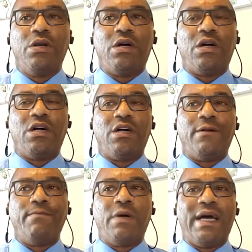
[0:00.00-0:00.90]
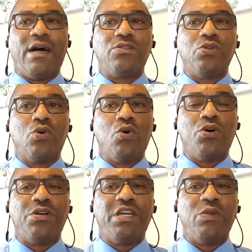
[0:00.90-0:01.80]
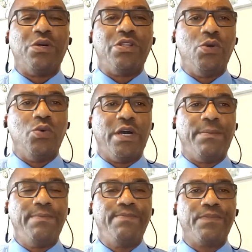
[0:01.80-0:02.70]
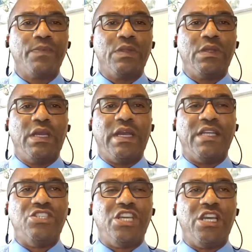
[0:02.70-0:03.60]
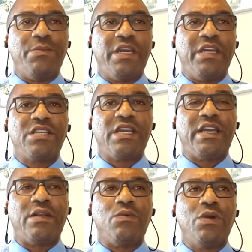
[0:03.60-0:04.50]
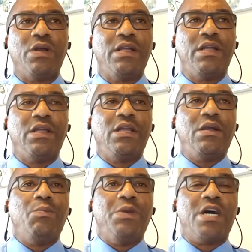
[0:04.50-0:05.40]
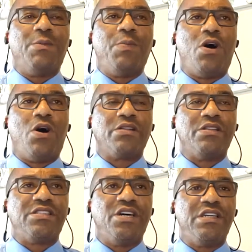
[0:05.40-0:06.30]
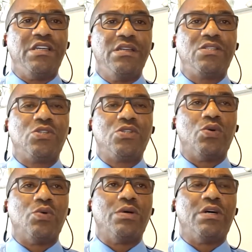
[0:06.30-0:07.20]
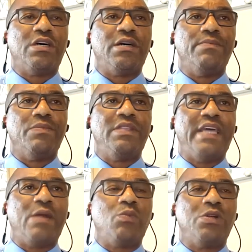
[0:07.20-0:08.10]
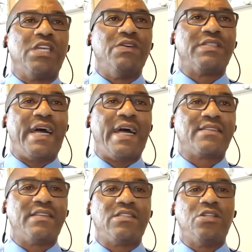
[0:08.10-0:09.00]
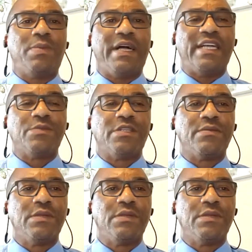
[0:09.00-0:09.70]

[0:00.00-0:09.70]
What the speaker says: allowed to coordinate with and JMH and become a part of the study. So that would give us access to the plasma.